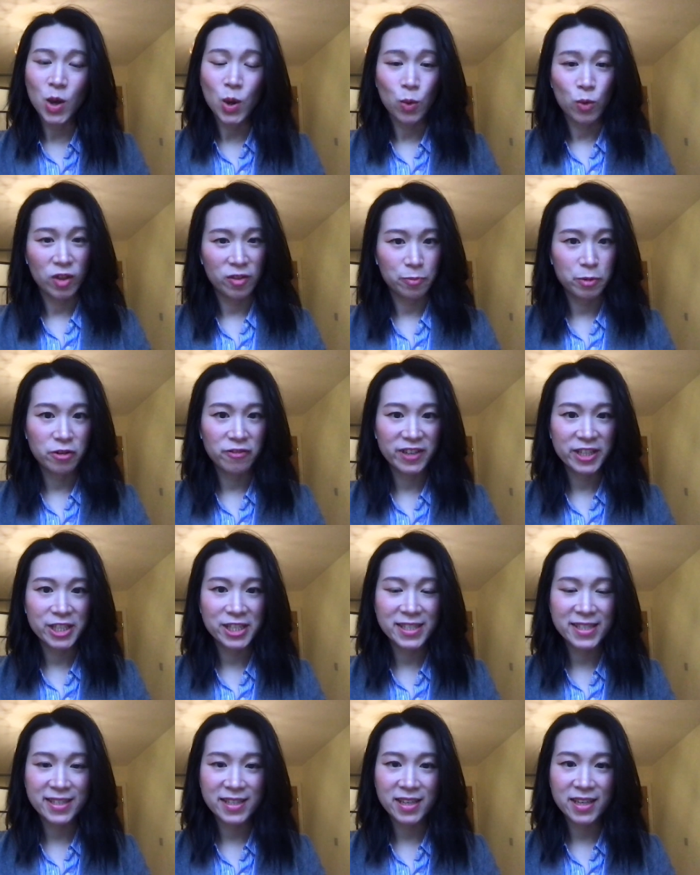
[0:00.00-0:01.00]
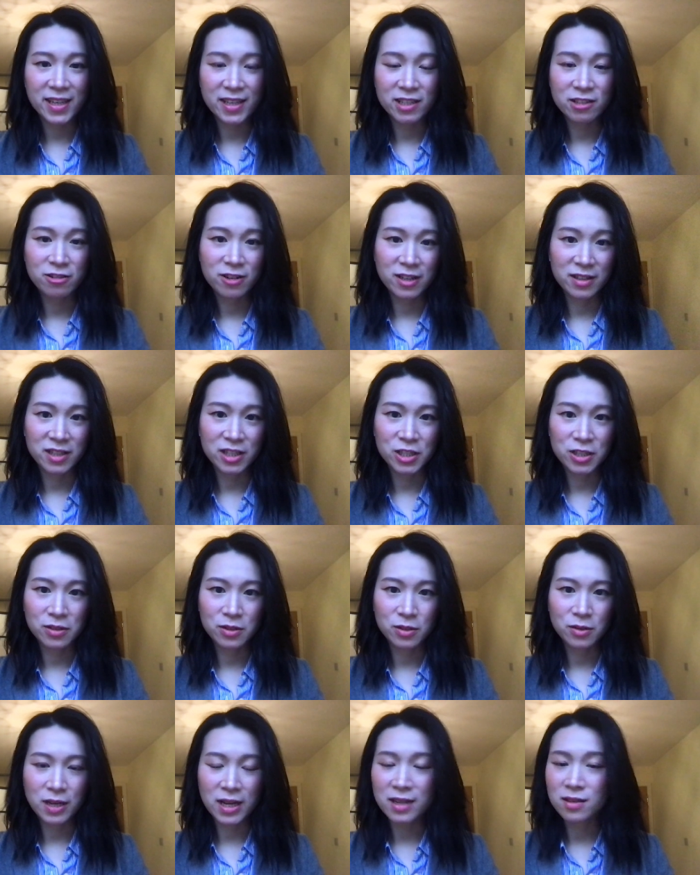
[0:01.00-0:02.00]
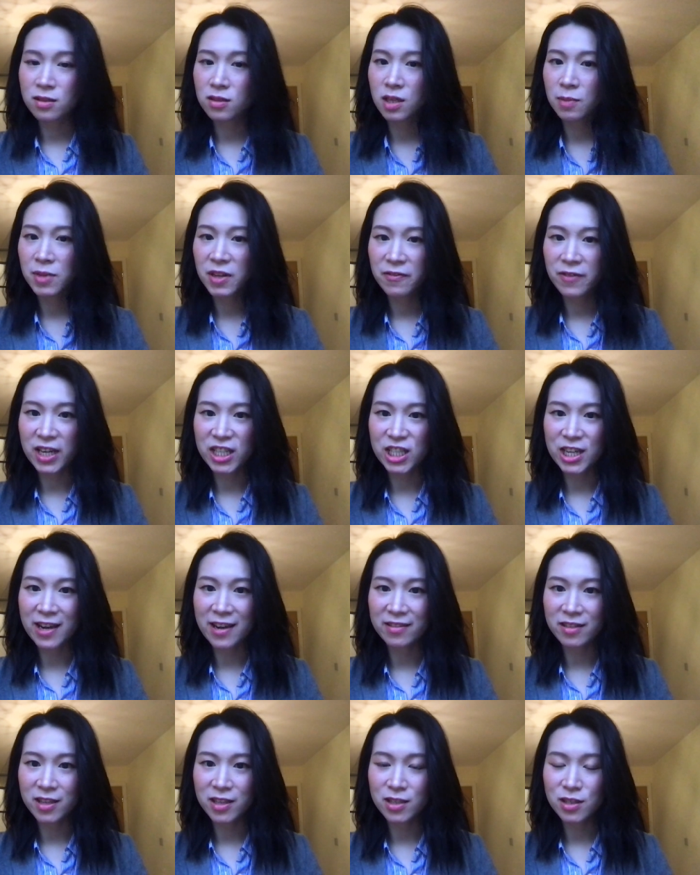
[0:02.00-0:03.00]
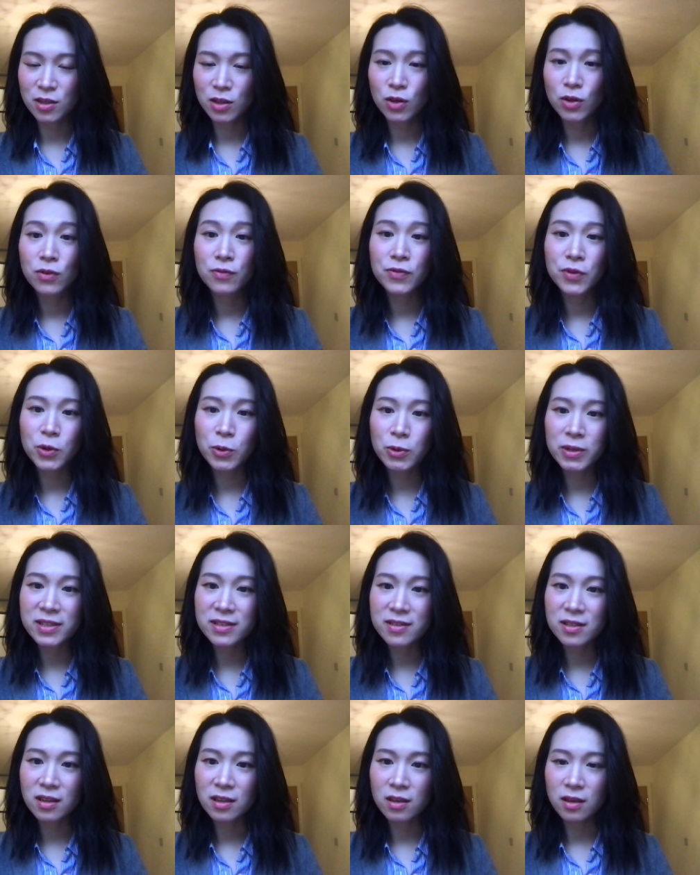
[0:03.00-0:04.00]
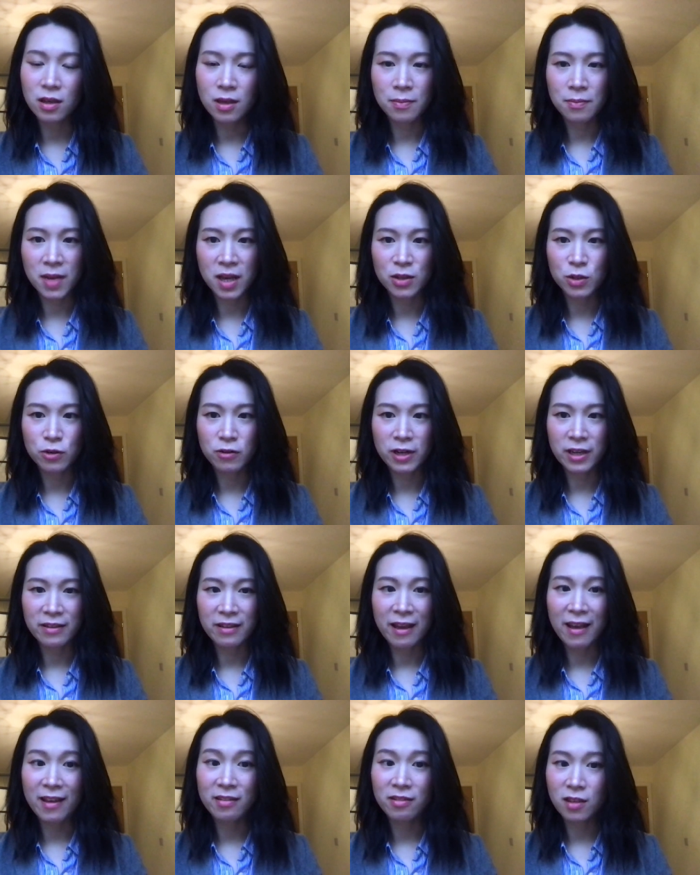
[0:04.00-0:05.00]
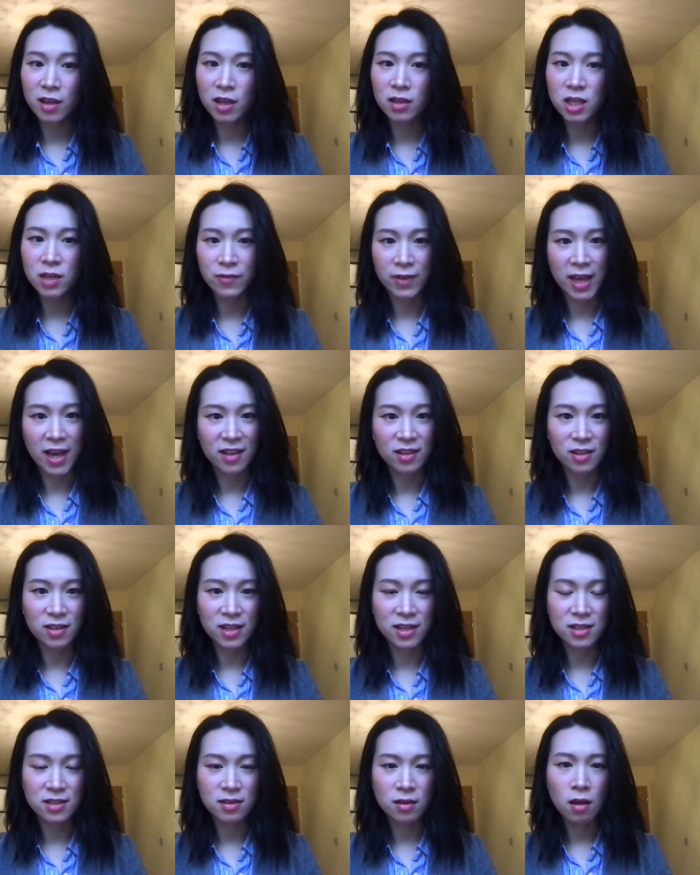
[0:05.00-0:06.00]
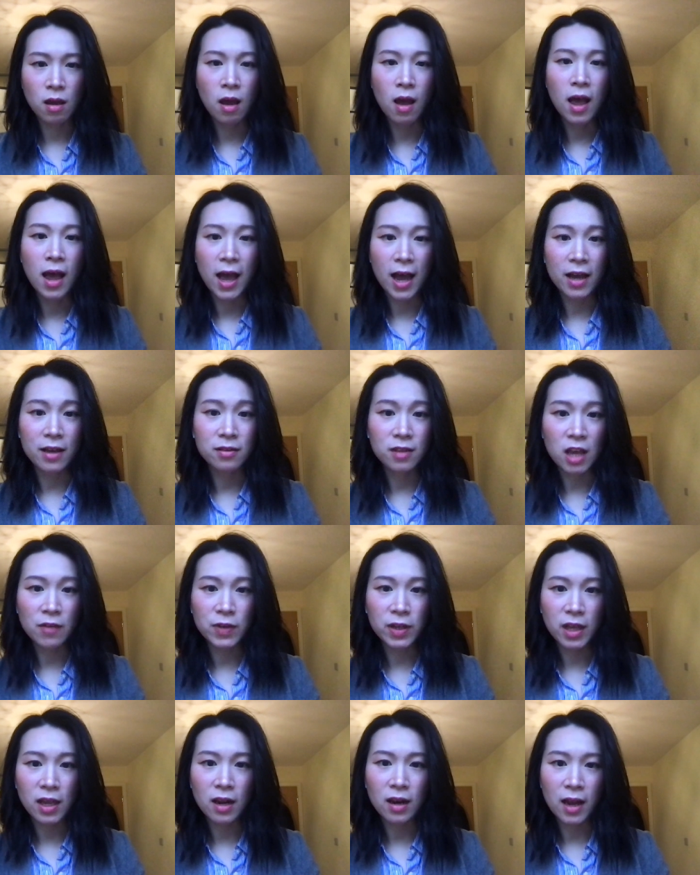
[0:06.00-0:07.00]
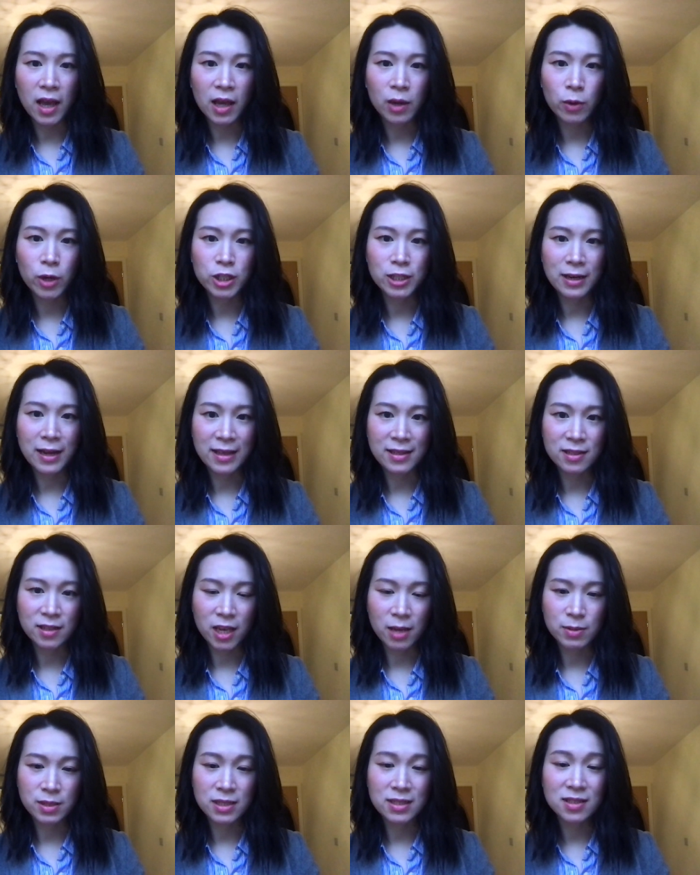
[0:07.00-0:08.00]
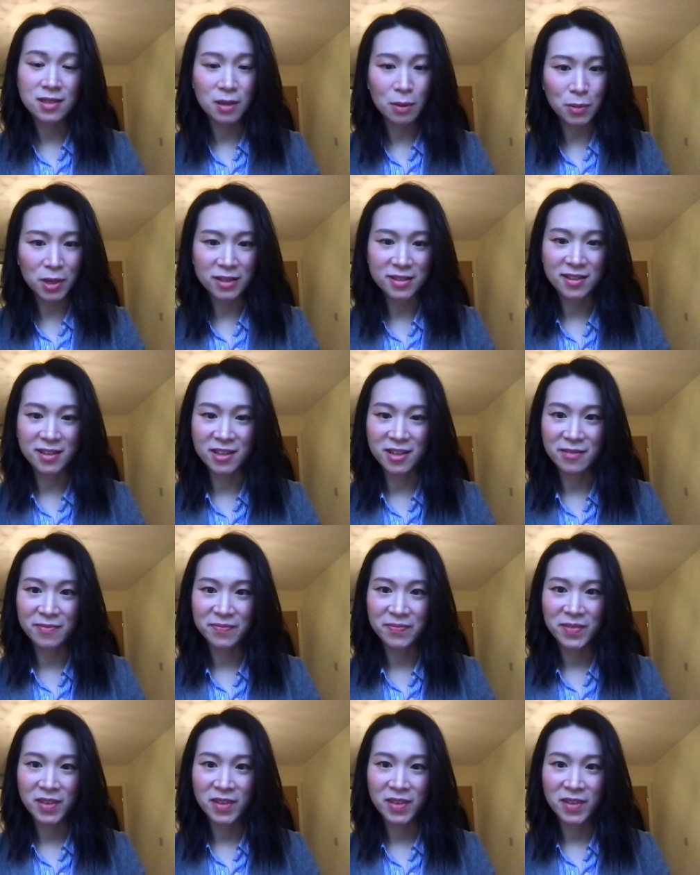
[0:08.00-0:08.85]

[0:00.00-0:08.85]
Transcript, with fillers: With proficiency in traditional and simplified Chinese, fluency in Mandarin and native Cantonese, I navigate language landscapes seamlessly